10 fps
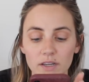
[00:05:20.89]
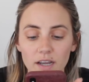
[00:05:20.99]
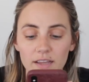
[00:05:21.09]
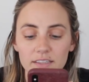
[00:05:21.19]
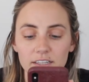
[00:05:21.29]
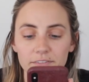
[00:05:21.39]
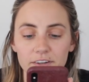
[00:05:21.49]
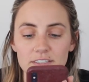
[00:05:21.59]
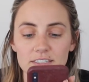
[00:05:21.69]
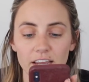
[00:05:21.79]
Cut the
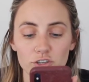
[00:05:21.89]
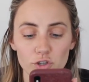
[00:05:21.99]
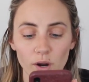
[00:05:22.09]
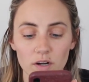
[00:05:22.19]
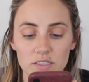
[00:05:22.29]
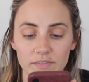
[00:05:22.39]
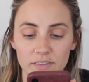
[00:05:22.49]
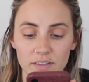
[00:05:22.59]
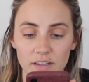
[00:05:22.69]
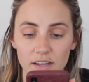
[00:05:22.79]
difference, say 2 hours
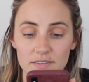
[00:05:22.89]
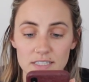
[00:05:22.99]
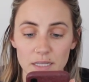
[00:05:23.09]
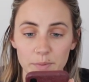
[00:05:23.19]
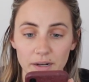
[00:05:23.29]
of sleep